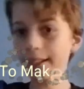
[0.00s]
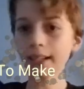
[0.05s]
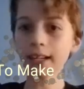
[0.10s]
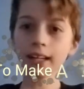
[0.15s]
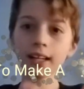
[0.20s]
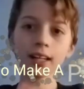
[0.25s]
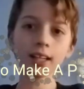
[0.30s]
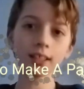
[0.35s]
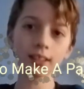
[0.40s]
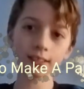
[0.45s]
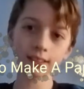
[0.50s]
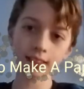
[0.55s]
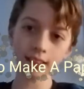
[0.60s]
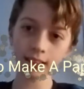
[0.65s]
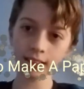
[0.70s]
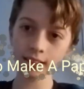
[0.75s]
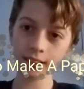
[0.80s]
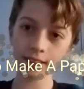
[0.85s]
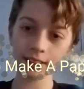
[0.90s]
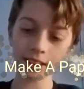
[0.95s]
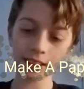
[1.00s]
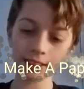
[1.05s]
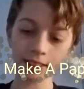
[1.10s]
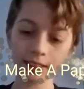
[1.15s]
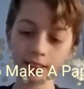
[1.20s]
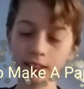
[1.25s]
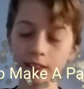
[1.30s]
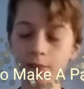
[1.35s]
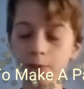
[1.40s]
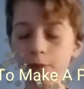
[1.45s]
guys, it's
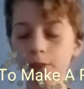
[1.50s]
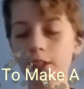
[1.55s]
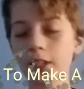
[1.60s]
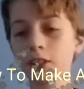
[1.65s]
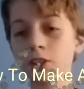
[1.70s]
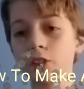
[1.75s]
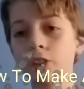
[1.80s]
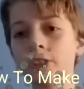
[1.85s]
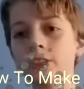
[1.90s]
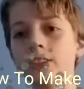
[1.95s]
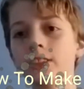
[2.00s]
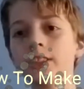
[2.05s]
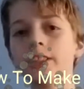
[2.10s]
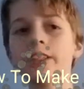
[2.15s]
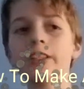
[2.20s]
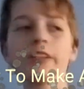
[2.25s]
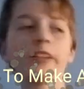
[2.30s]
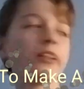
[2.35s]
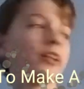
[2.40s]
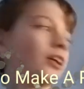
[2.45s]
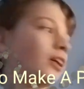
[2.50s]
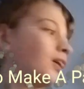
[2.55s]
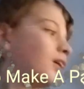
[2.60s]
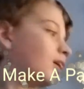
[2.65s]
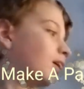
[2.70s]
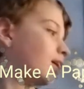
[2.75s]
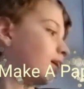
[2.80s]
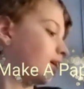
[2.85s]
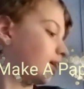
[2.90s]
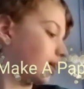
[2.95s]
Destiny Productions here,
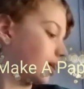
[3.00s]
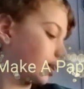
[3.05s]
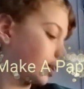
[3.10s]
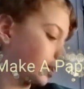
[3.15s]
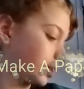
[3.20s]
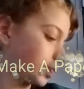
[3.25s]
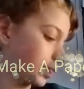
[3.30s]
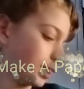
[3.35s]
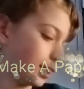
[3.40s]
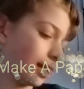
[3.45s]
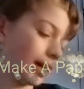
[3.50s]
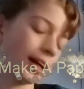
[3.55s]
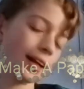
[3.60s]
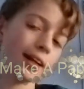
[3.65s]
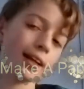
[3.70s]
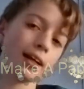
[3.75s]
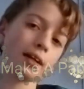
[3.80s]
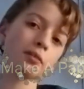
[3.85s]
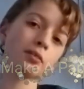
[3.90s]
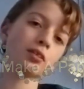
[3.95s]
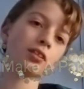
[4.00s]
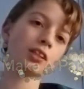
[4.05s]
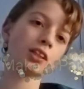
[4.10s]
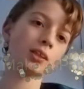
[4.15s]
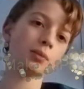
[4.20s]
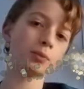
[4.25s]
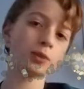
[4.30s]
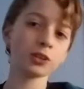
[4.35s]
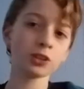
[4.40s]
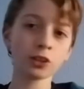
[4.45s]
and today I'm
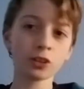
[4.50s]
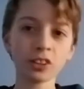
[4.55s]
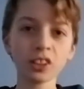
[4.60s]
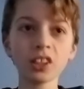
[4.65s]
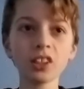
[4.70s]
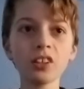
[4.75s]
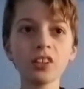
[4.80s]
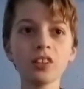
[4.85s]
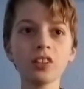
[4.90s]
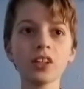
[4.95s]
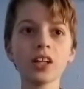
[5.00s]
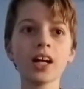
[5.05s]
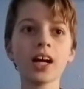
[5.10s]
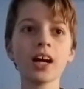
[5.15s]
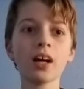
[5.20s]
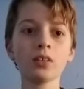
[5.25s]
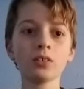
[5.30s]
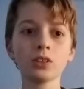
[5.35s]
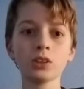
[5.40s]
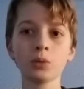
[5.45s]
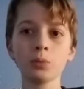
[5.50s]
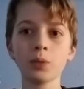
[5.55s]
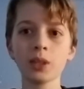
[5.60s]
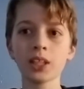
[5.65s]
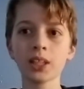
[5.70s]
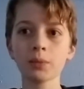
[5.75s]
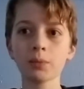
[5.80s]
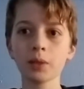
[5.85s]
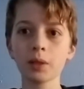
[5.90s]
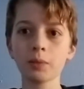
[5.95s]
going to be showing you how to
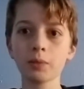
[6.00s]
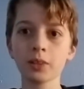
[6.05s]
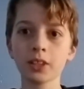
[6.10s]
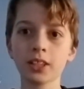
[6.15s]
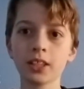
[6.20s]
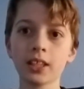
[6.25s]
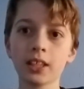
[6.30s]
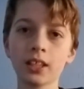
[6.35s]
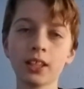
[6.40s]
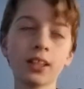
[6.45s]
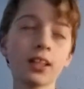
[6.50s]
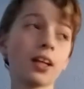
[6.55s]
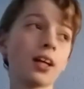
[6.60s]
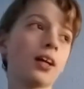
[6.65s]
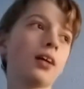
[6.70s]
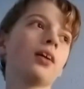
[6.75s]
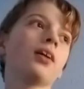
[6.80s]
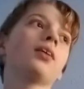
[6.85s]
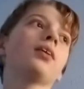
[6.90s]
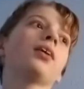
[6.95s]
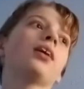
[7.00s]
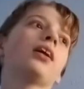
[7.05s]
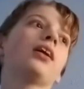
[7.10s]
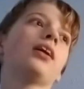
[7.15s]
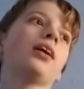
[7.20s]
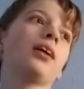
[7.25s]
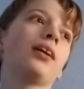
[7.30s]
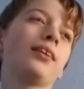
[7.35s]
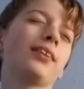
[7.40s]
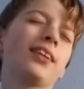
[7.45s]
make a paper
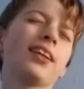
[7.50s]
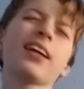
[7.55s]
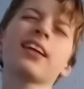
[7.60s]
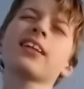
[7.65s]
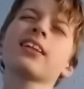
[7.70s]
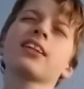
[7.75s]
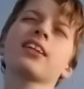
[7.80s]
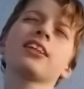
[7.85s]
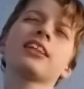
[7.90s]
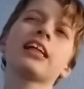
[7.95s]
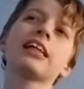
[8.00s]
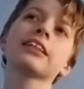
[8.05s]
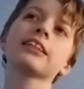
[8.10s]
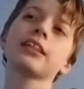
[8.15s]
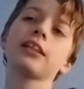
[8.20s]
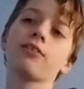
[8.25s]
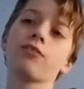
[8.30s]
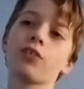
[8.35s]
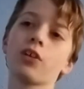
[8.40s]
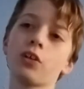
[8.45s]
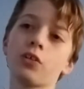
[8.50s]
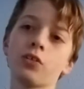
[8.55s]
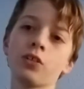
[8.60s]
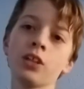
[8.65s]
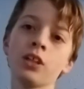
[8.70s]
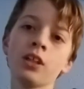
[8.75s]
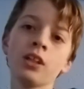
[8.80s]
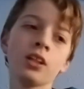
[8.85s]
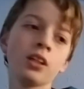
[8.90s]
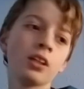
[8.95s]
like the Destiny phone,